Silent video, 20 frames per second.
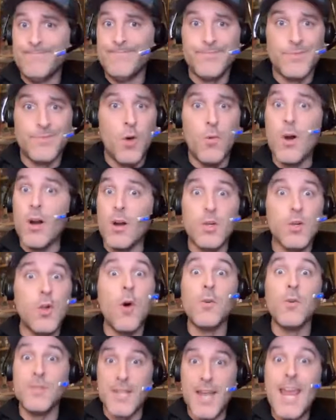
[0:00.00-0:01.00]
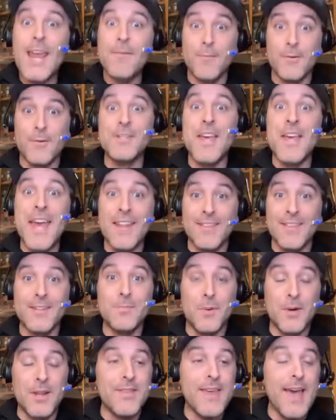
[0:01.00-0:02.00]
nowhere close to eight for 10.
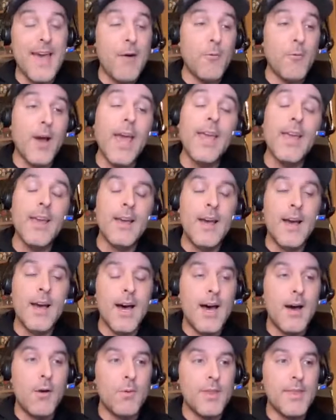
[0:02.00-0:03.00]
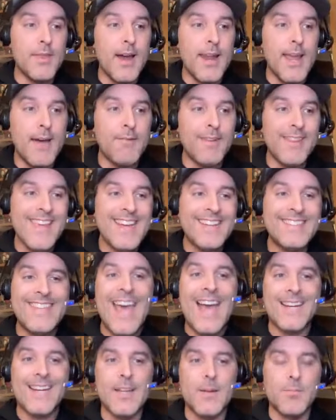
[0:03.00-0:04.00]
Let's put it that way uh, without having the
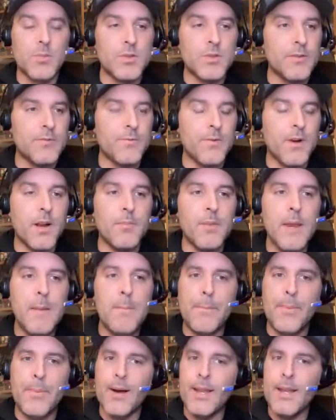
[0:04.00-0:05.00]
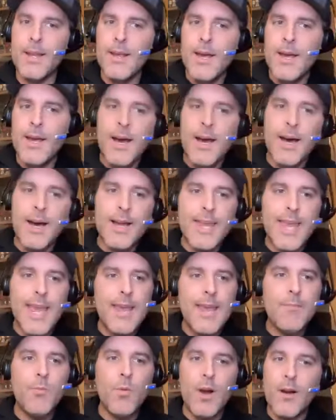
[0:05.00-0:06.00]
exact numbers in front of me. But uh, a
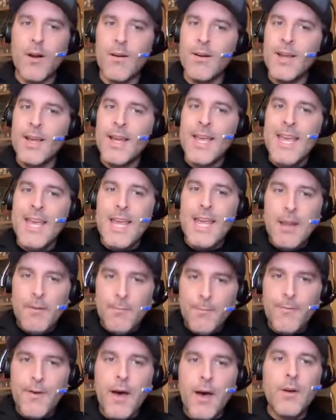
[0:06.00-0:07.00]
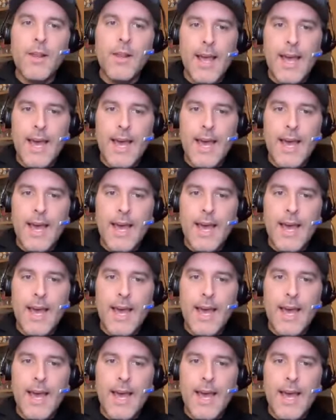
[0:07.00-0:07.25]
game where it felt at